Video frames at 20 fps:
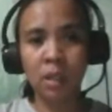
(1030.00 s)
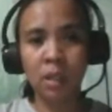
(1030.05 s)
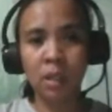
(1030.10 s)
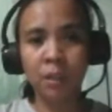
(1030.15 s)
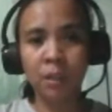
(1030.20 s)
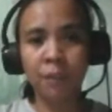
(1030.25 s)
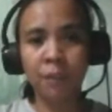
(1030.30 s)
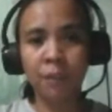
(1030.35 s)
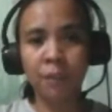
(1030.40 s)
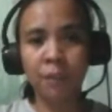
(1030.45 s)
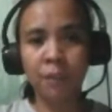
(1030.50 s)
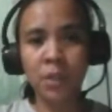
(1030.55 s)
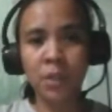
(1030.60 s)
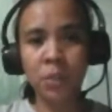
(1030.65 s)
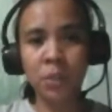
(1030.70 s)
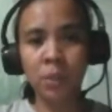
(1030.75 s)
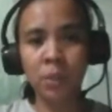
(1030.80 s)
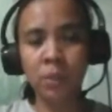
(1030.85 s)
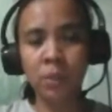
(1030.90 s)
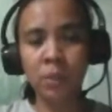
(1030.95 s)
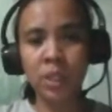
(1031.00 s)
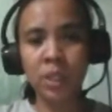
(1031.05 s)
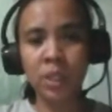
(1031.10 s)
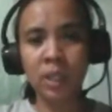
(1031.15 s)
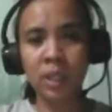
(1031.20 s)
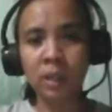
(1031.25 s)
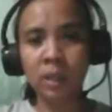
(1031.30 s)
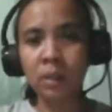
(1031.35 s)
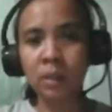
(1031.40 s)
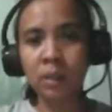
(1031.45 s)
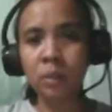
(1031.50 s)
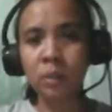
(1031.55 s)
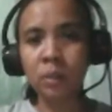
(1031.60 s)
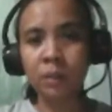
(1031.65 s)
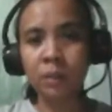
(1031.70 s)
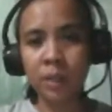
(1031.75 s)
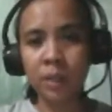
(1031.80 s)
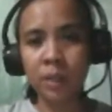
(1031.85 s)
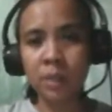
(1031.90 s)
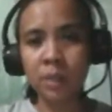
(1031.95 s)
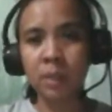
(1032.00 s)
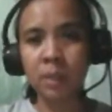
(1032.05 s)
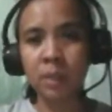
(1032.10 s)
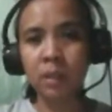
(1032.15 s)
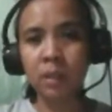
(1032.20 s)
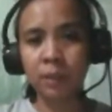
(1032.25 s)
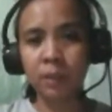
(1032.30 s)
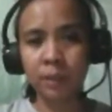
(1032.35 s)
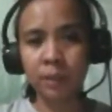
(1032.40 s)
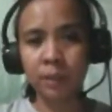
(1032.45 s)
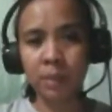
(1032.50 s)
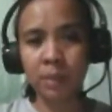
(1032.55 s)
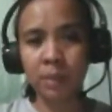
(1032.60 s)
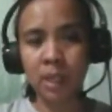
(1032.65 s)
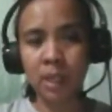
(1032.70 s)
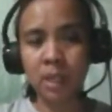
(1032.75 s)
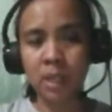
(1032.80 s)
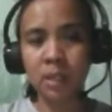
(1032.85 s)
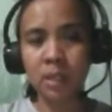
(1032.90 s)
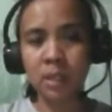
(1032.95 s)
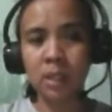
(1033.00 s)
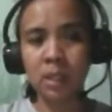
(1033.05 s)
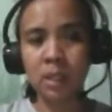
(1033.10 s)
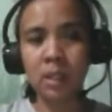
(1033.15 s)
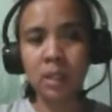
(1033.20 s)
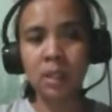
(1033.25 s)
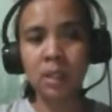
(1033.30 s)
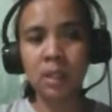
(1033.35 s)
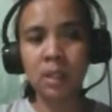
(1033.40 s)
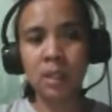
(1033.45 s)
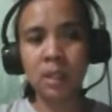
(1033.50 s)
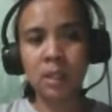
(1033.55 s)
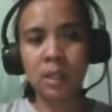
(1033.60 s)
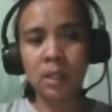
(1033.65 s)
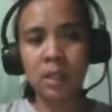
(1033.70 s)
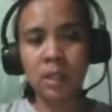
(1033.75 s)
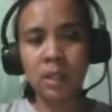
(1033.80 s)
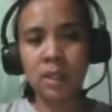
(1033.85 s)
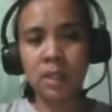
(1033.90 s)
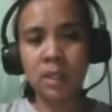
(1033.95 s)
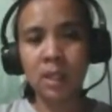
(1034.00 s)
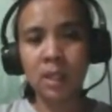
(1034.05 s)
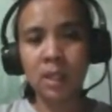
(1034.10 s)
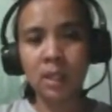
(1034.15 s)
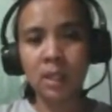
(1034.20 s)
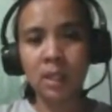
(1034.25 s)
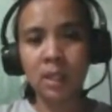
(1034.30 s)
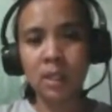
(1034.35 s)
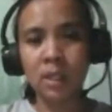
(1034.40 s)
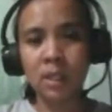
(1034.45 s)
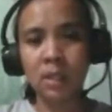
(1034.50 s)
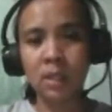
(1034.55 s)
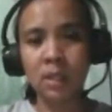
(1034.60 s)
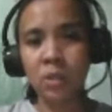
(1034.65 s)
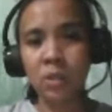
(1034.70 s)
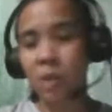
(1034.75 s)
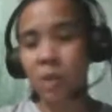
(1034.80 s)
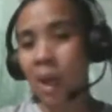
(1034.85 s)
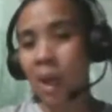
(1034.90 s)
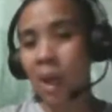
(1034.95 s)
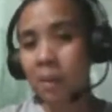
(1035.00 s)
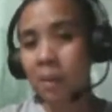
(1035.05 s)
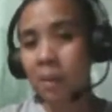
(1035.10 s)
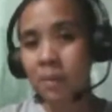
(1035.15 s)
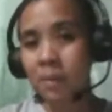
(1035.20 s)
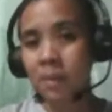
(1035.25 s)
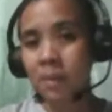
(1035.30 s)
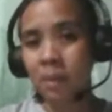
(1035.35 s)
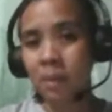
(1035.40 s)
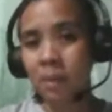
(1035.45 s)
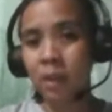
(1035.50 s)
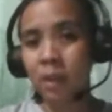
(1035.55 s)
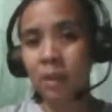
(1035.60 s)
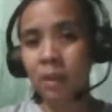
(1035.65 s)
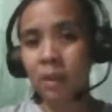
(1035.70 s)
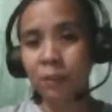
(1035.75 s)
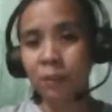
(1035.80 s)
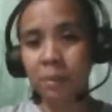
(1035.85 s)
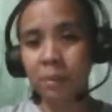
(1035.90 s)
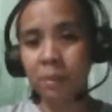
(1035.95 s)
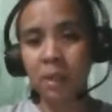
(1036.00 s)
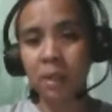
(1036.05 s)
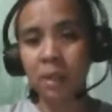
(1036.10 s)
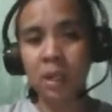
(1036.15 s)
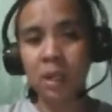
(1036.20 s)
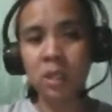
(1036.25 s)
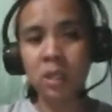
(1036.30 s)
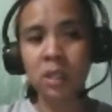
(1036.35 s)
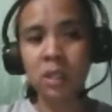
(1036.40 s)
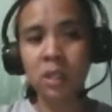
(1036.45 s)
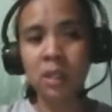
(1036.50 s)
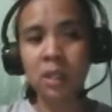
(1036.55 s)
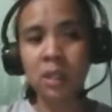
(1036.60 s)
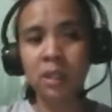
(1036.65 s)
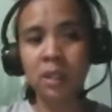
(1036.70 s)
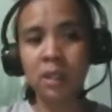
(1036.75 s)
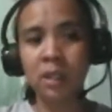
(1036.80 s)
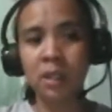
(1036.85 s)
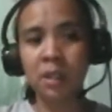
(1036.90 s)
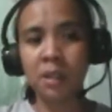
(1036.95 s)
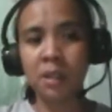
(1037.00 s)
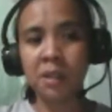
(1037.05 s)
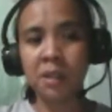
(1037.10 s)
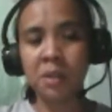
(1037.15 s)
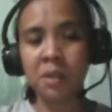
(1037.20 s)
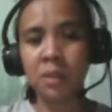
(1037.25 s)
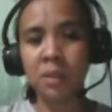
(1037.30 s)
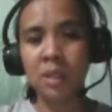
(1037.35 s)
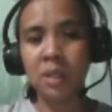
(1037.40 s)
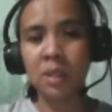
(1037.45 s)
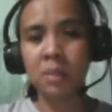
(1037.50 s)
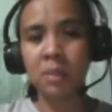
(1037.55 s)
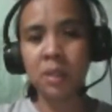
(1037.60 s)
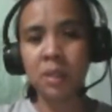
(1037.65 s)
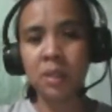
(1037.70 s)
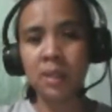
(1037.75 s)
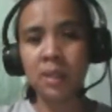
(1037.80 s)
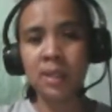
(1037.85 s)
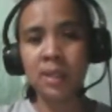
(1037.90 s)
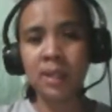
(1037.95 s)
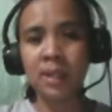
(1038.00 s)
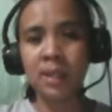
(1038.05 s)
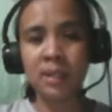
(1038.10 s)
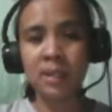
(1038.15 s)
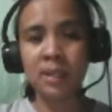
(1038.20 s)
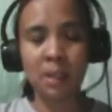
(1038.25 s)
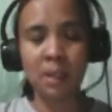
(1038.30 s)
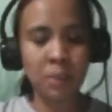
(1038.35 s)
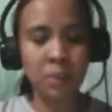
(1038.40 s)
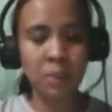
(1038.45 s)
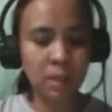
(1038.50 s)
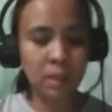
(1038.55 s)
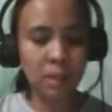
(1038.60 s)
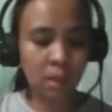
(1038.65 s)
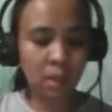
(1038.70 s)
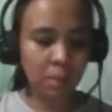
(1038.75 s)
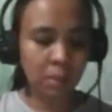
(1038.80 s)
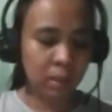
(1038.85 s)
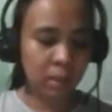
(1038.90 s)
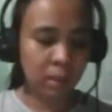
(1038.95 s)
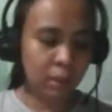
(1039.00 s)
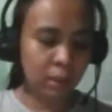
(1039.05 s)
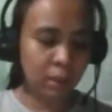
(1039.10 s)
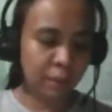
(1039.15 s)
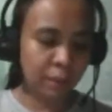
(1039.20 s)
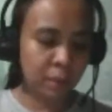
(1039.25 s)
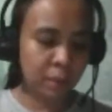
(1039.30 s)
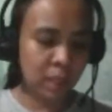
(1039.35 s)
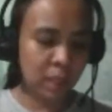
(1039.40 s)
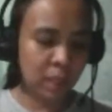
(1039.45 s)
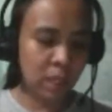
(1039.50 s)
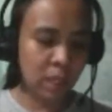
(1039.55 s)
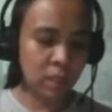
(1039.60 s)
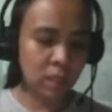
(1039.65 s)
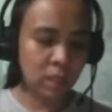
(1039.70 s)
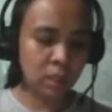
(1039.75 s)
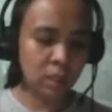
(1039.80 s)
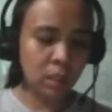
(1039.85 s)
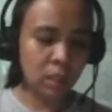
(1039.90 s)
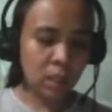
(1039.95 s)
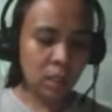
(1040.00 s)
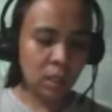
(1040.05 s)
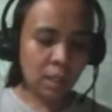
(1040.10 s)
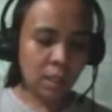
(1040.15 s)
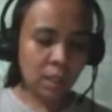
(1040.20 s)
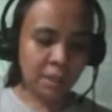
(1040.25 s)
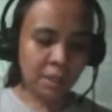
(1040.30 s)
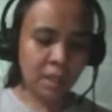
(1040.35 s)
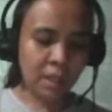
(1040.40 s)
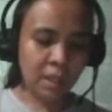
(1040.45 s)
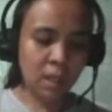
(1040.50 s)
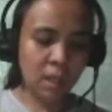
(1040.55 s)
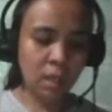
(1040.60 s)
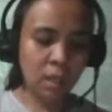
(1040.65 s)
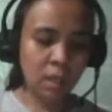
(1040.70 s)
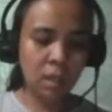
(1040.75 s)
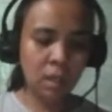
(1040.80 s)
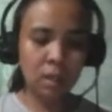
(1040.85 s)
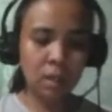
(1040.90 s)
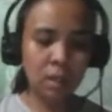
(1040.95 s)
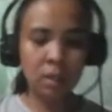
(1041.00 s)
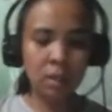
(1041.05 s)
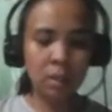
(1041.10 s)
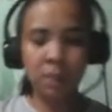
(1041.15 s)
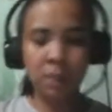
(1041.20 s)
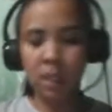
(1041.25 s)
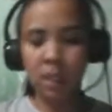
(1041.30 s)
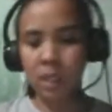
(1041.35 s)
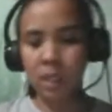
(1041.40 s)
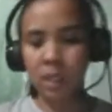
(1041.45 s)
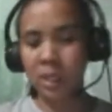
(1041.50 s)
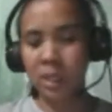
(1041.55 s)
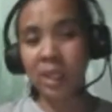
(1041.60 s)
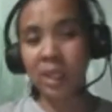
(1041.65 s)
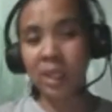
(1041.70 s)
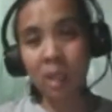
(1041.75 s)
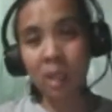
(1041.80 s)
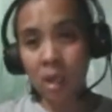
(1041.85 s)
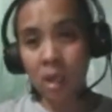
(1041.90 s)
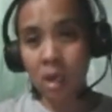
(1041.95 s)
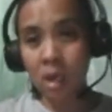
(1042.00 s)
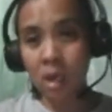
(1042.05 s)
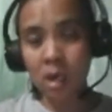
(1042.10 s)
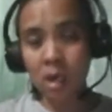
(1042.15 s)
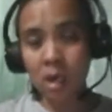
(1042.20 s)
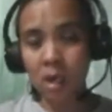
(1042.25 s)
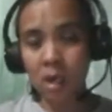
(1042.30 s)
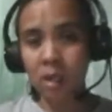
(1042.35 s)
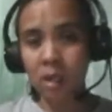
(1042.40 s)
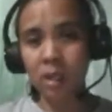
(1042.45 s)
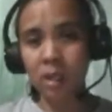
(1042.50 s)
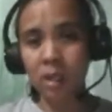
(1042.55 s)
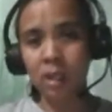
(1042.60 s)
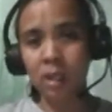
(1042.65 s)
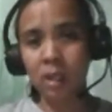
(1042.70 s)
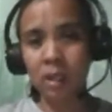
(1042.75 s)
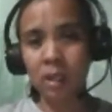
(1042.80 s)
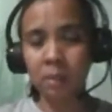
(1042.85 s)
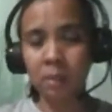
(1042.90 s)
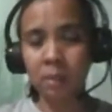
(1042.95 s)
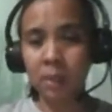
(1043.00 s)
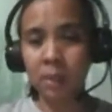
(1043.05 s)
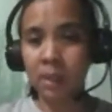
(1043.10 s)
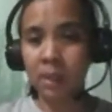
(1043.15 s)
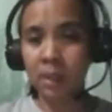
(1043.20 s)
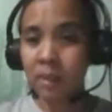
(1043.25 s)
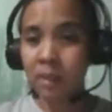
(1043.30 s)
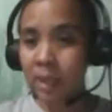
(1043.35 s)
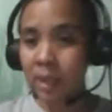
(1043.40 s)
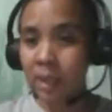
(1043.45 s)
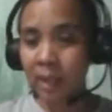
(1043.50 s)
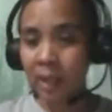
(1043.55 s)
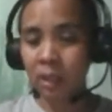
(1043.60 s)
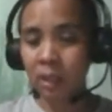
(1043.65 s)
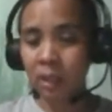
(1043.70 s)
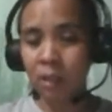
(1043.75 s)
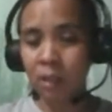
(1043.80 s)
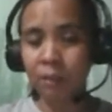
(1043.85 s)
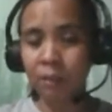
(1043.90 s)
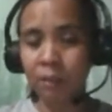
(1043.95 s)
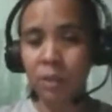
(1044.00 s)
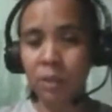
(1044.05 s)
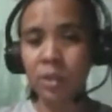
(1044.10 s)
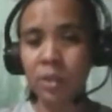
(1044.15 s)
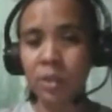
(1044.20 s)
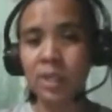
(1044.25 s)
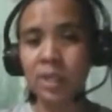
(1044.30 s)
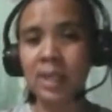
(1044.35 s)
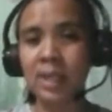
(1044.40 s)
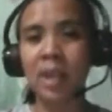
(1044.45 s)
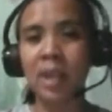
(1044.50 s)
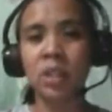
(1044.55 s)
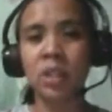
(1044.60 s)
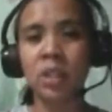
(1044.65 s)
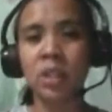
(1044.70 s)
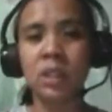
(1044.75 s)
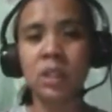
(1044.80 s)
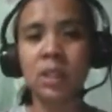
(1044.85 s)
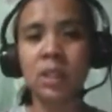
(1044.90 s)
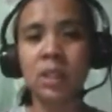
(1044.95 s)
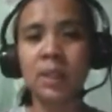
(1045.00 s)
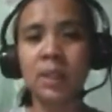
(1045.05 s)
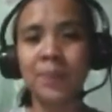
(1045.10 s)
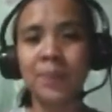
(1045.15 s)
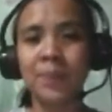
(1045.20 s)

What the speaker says: The first one was Shannon-Weaver's model of communication. Second is the Schramm's model of communication. And then the third one is Berlo's SMCR model of communication. They could be linear, could be interactive, or transactional.